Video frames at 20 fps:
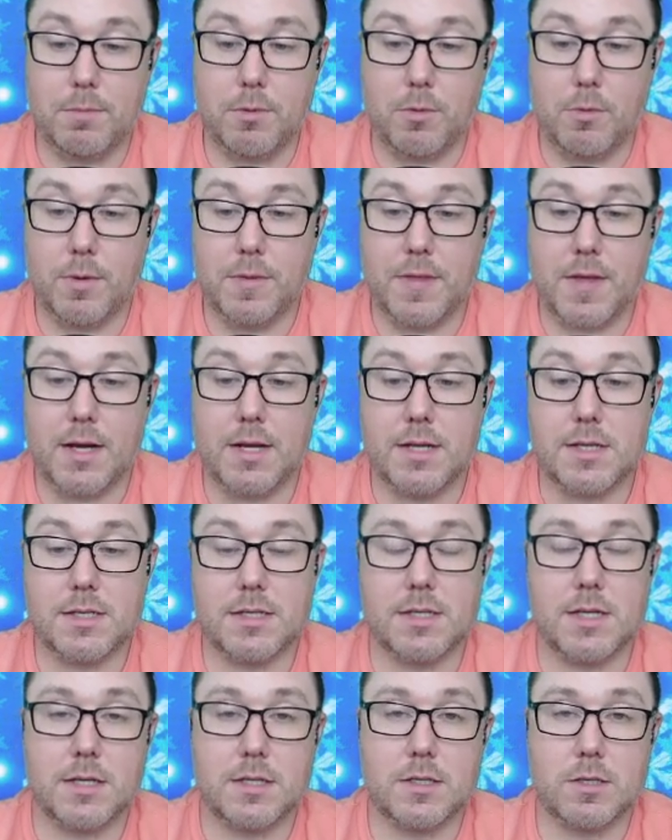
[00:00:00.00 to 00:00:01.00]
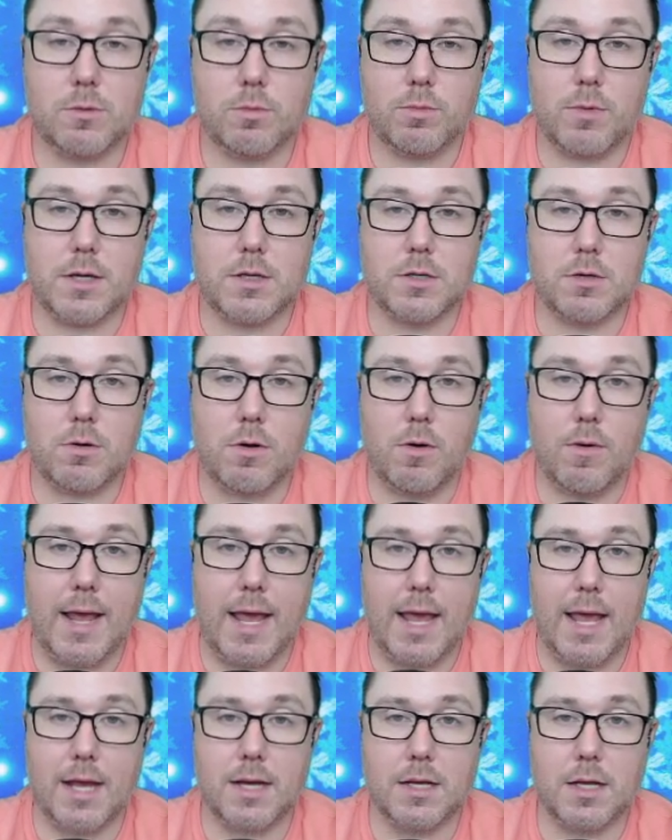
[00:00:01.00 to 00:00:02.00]
but what that is that's the retro
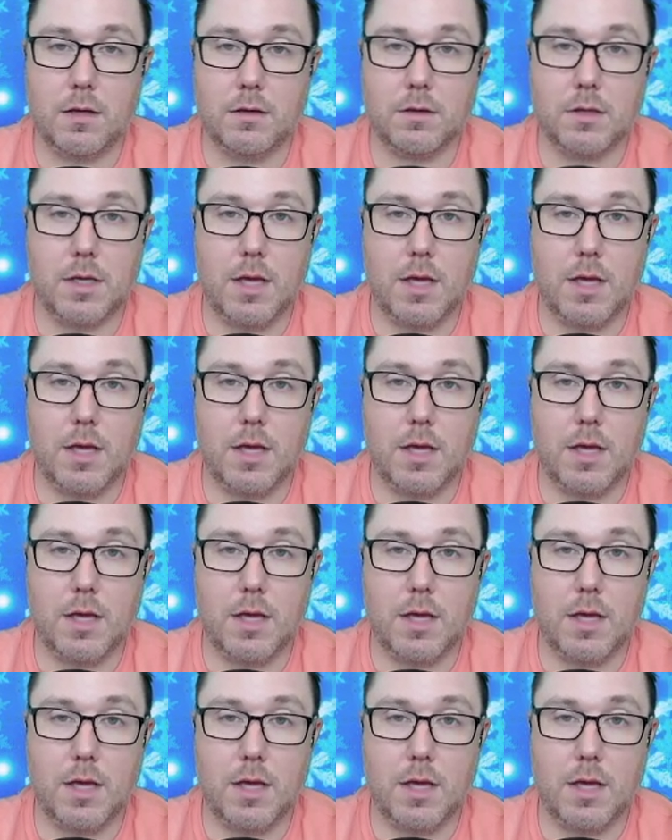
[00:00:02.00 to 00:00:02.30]
handheld